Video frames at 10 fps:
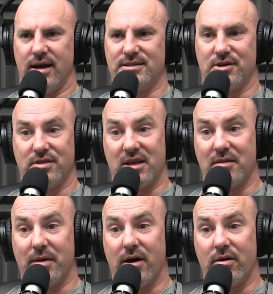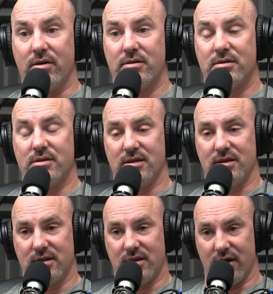I started thinking about
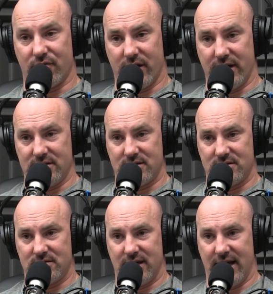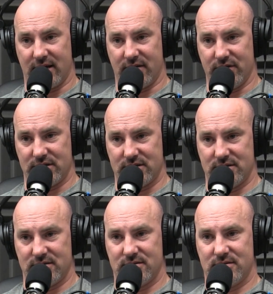gun rights
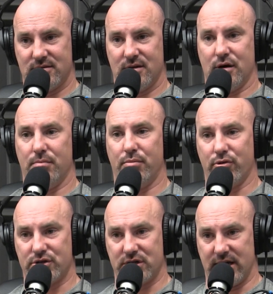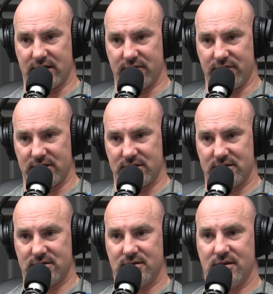activists abortion
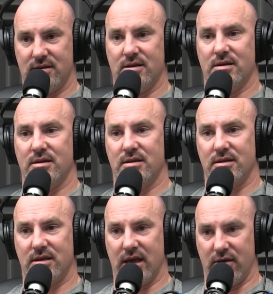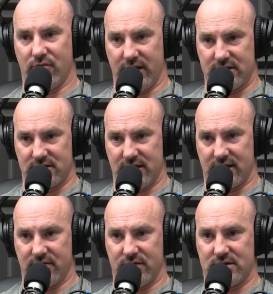activists, yeah, gay rights
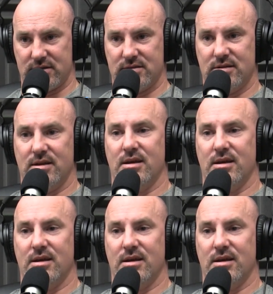activists.